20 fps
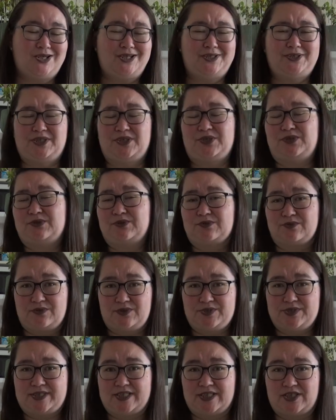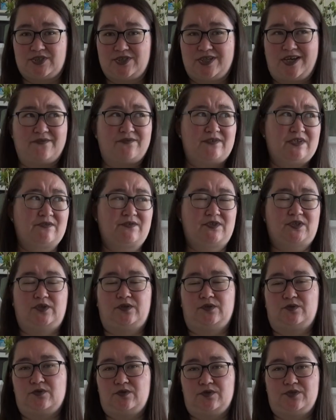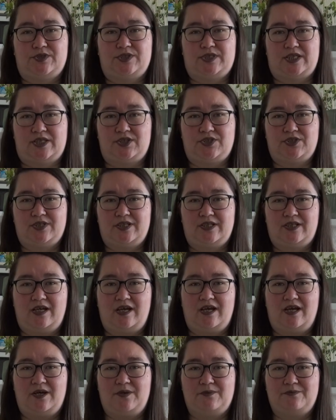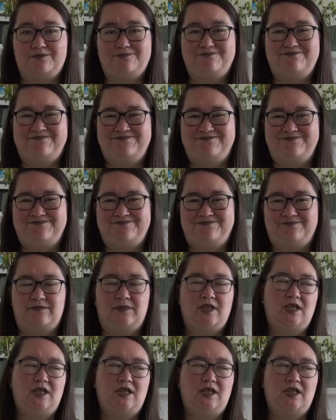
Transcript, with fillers: I don't do cross stitch. I've never done cross stitch. Um, hmm.